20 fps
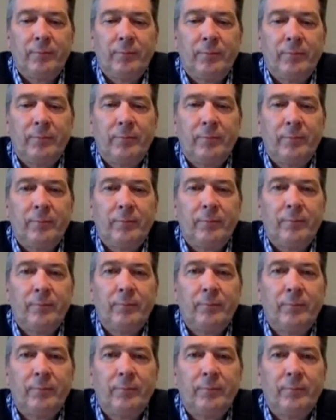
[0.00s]

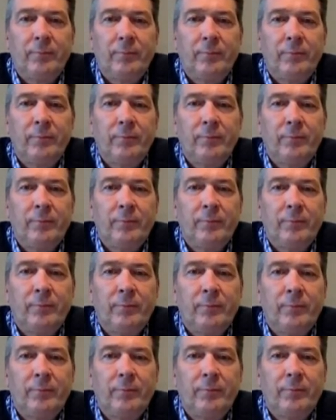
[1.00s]

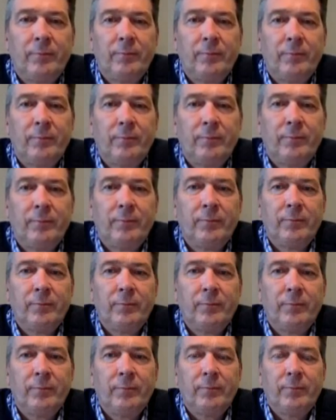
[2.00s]

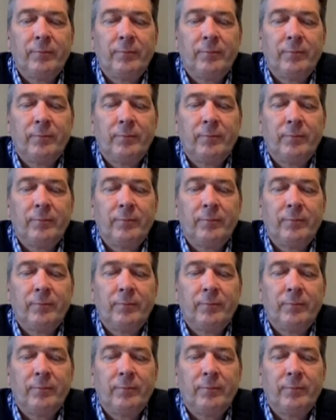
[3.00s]
(silent)